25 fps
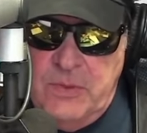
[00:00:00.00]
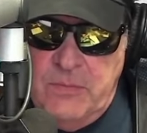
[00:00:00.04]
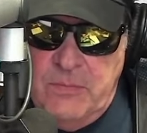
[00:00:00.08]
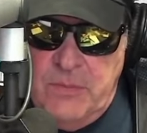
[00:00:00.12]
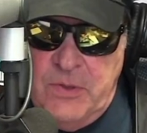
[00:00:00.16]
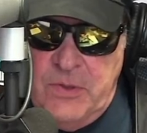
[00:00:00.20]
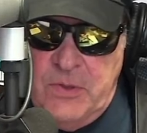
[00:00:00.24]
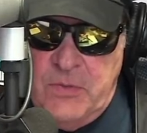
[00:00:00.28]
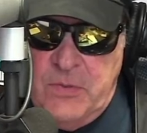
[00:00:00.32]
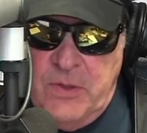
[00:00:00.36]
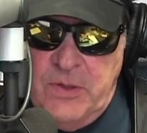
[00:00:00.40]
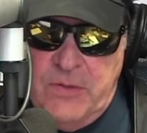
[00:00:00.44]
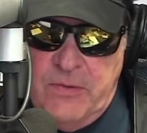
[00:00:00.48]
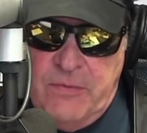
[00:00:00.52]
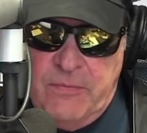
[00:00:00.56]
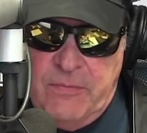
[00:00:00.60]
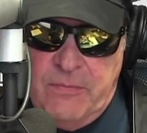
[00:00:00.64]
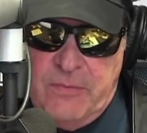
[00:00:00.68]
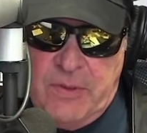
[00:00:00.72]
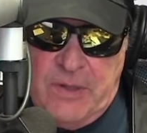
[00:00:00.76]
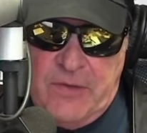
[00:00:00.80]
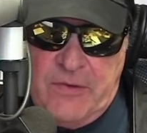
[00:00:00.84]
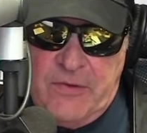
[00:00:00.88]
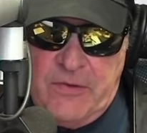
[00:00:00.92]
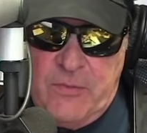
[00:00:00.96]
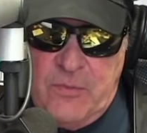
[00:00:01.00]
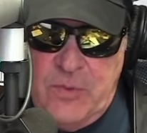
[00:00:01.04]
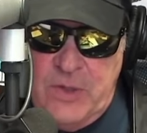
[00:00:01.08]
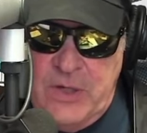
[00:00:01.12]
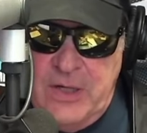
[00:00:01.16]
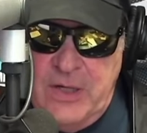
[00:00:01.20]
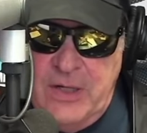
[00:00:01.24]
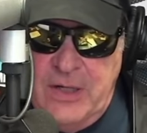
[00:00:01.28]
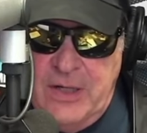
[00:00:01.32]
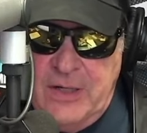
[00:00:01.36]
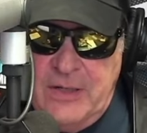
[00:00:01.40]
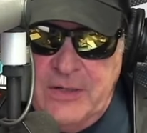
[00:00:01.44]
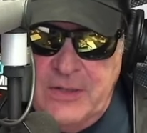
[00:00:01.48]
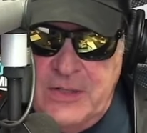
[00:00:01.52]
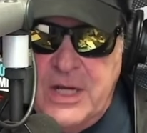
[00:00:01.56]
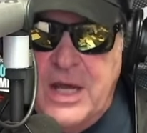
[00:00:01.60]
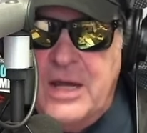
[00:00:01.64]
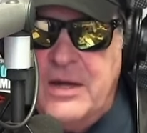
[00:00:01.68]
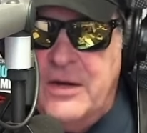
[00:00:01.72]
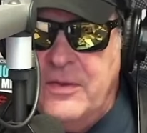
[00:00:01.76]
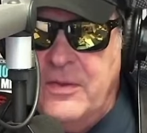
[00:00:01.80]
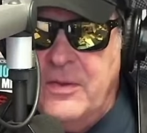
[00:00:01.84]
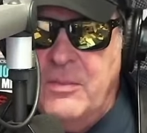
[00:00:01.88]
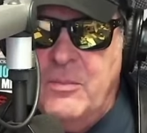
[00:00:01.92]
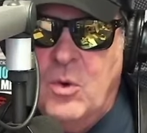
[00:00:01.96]
between like 3 and
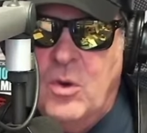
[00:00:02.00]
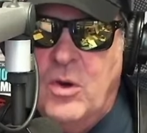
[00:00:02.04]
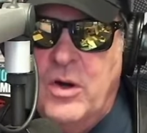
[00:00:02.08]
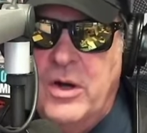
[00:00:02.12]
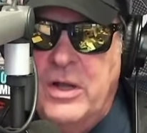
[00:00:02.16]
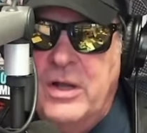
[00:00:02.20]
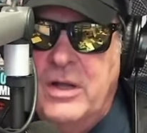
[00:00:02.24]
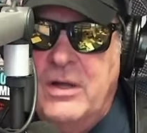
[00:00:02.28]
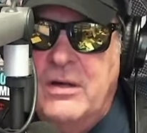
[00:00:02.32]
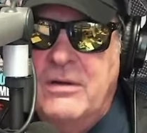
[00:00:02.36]
10 in the morning,